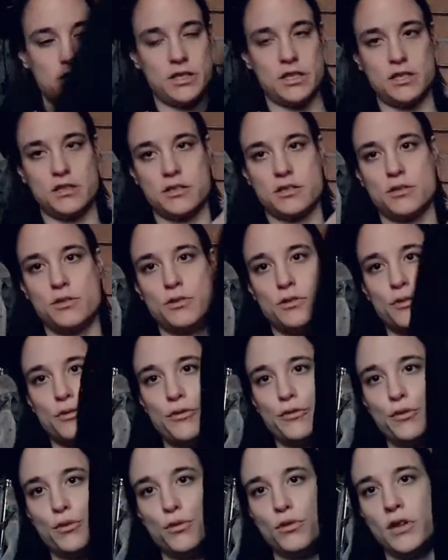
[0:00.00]
it's not
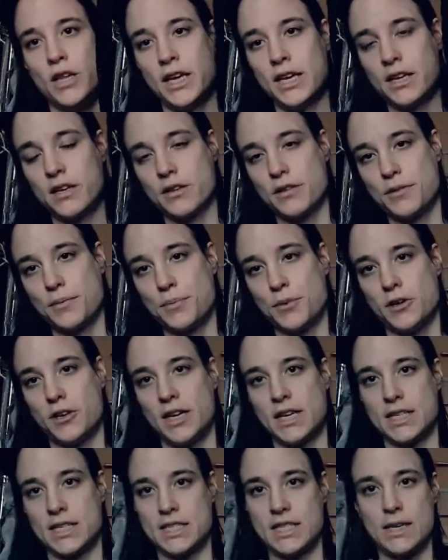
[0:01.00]
full length, but
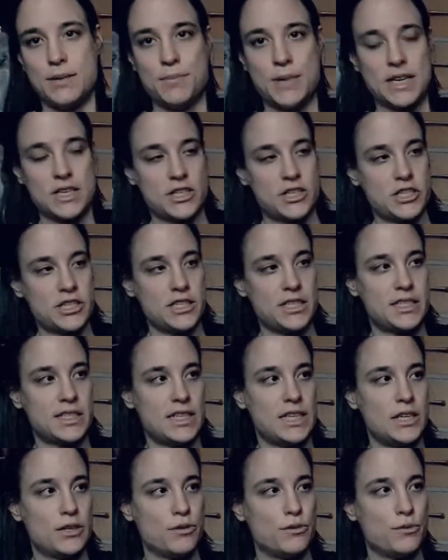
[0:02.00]
actually matches
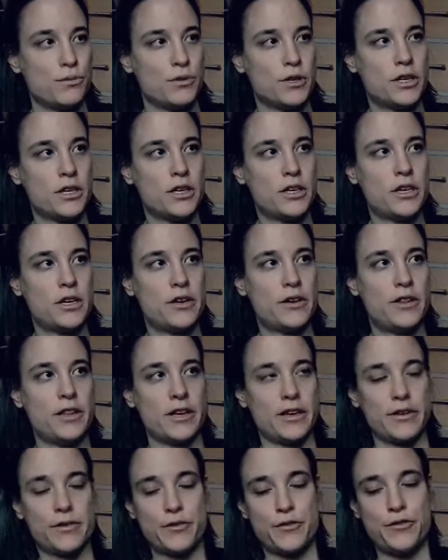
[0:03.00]
the little
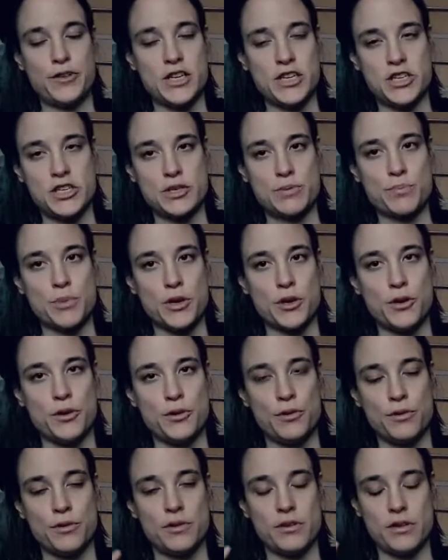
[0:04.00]
like
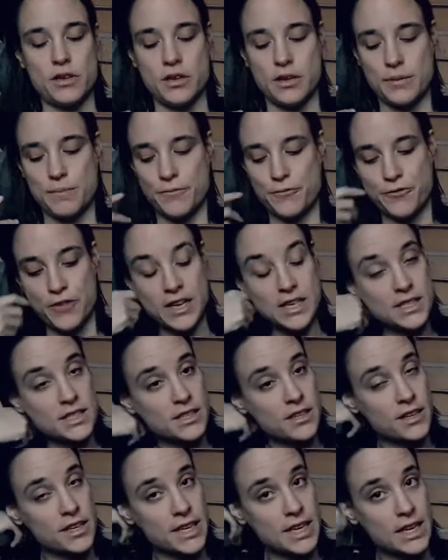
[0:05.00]
fishbone vest
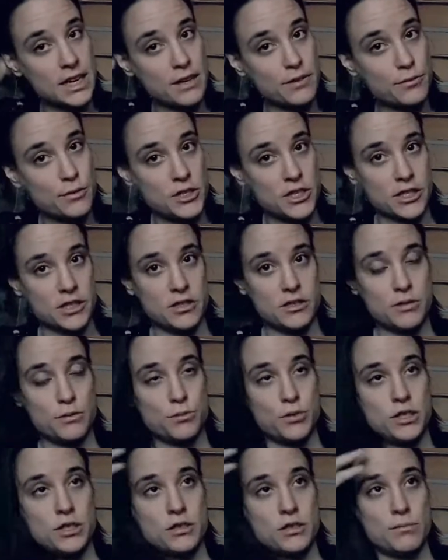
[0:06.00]
that I have, which
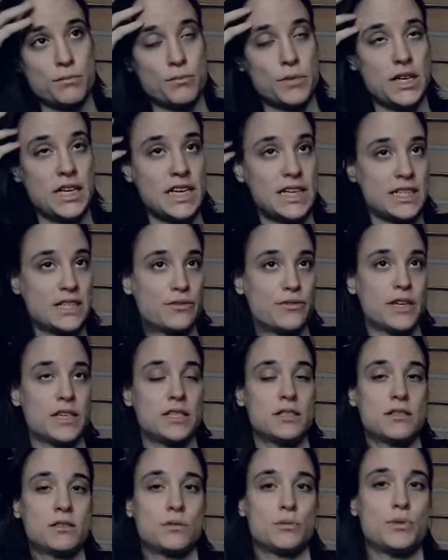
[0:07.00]

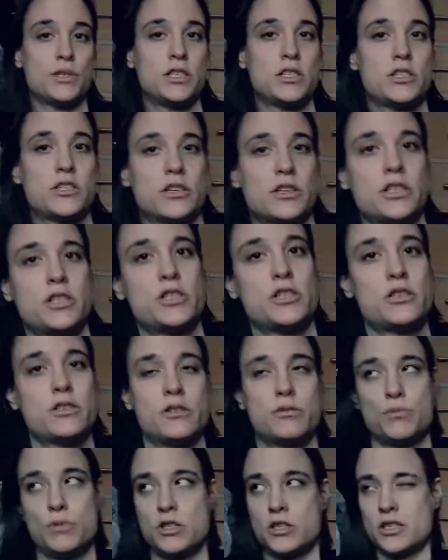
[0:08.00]

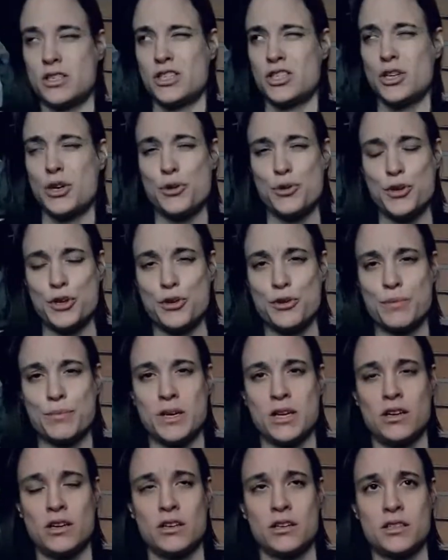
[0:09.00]
I showed you in
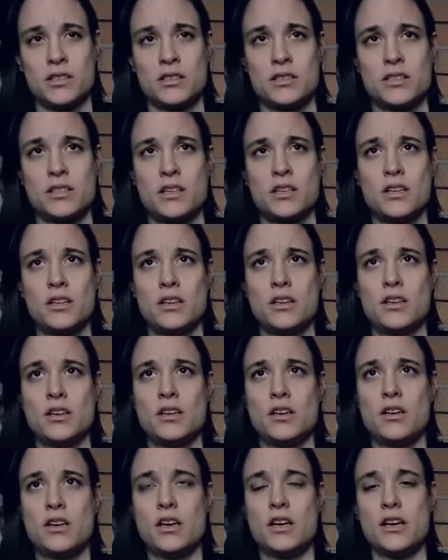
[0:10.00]
my last
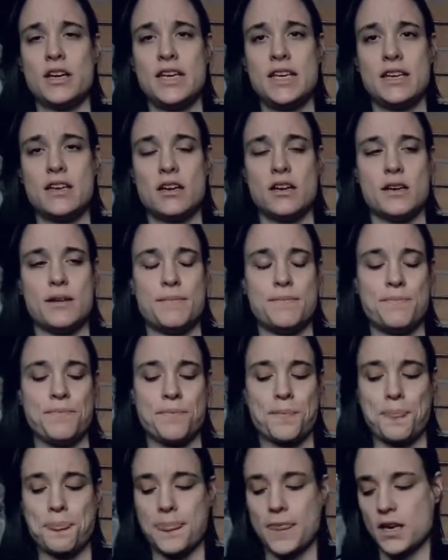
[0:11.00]

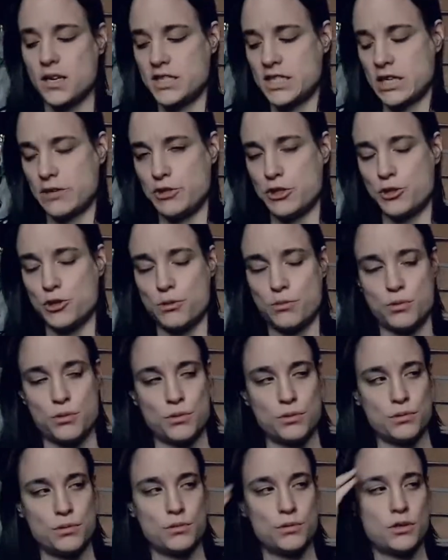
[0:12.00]
charity shop
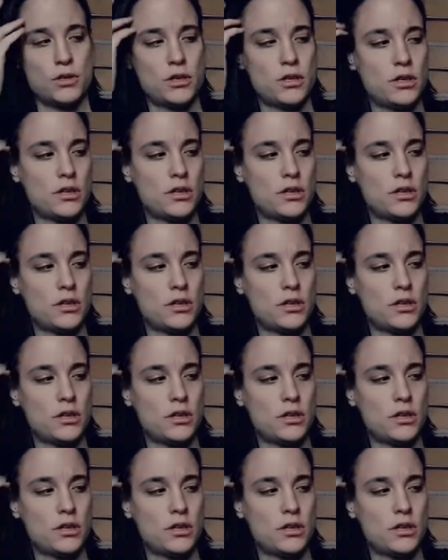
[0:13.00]
haul,